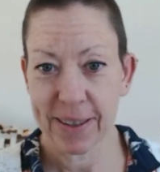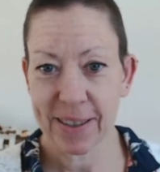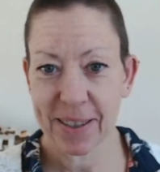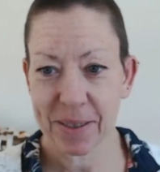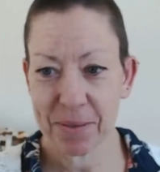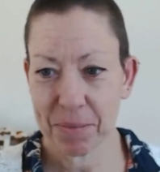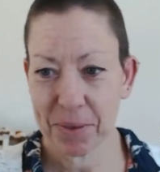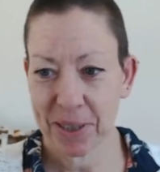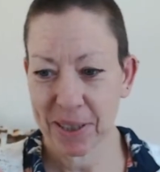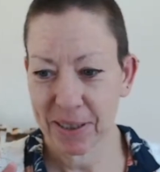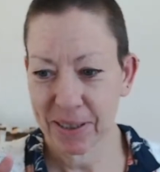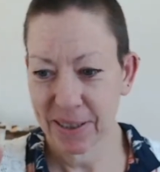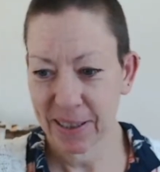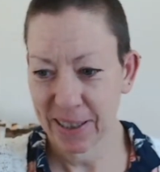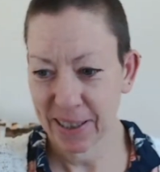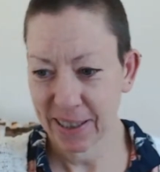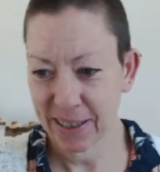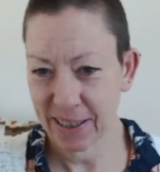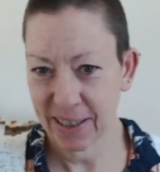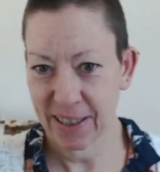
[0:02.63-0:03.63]
Good
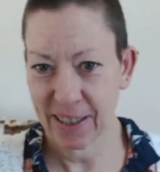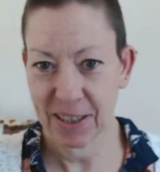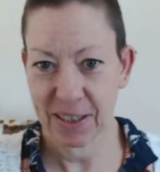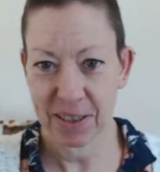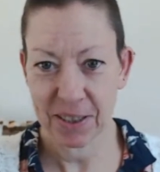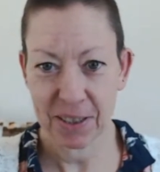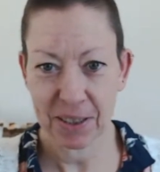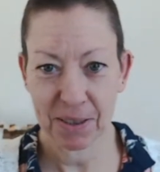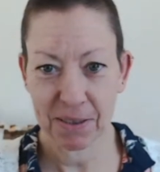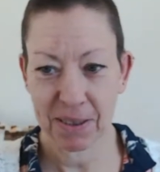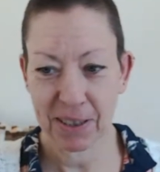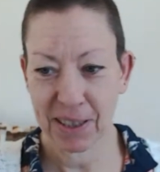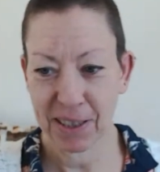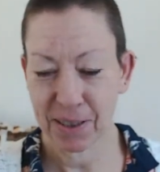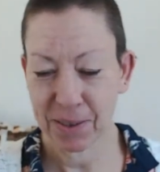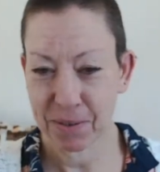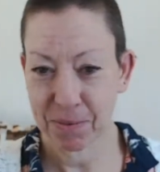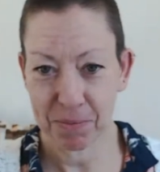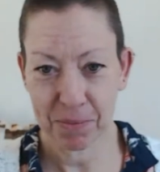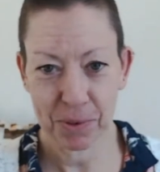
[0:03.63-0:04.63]
morning.
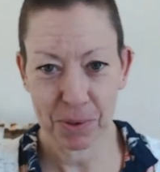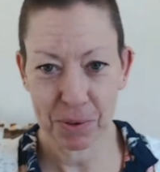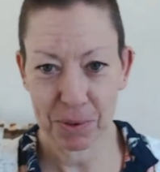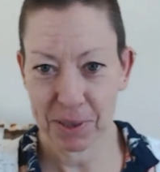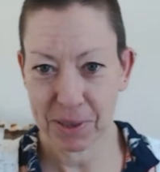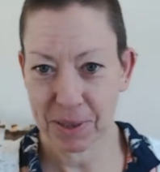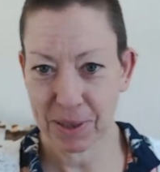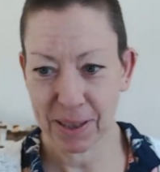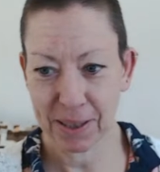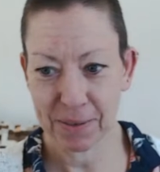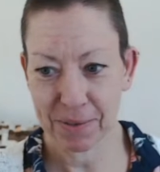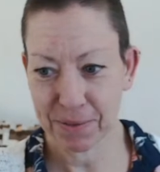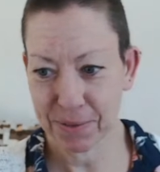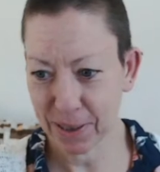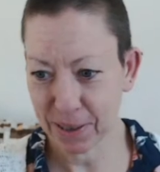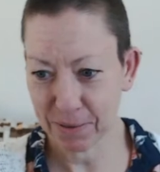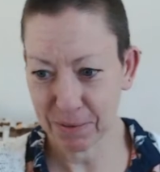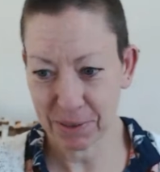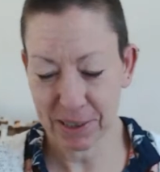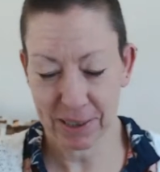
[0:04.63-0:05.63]
Sorry, I was like
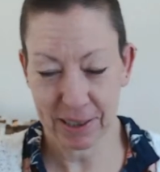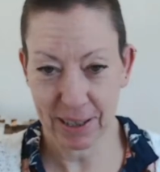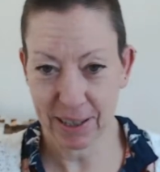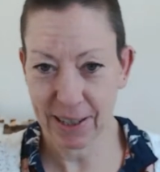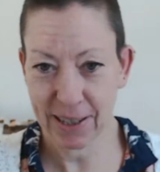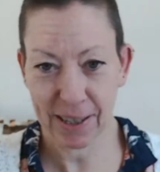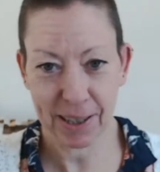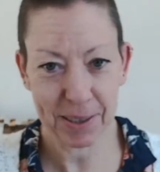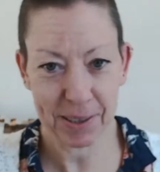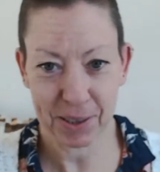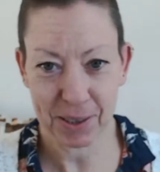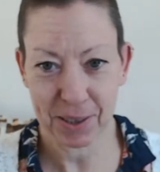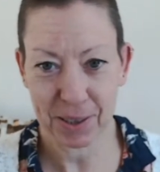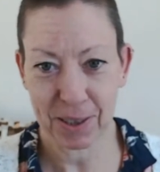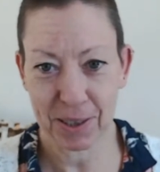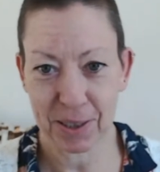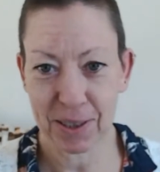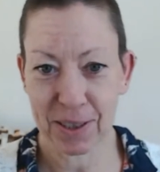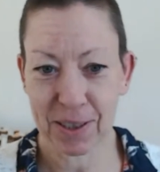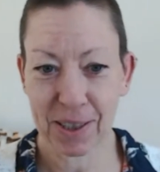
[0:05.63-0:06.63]
5 minutes late. I should
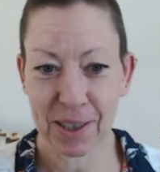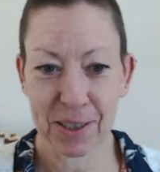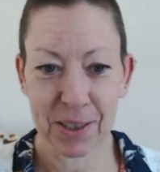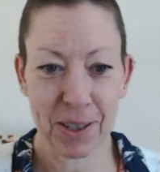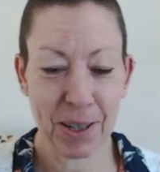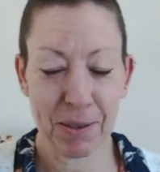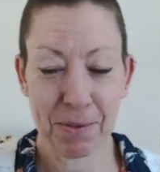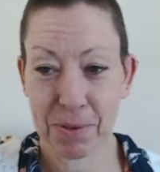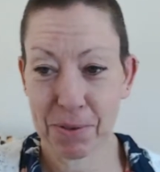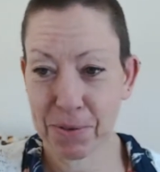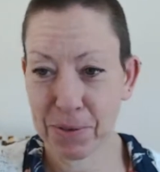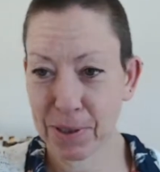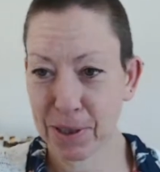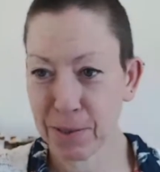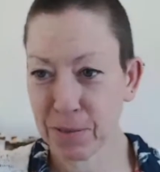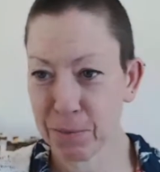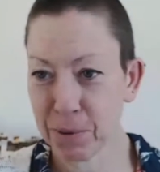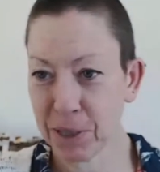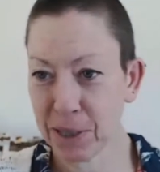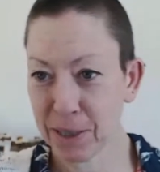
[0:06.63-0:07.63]
just schedule it for
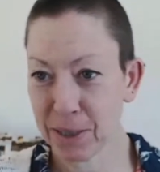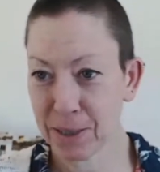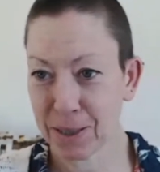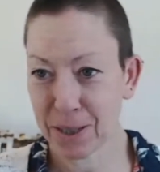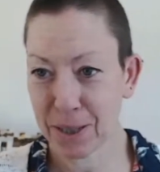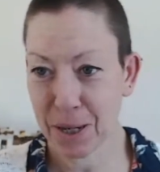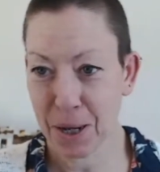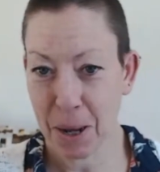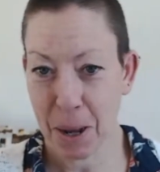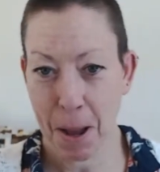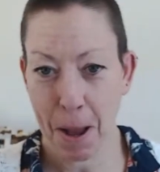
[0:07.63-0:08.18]
5 past.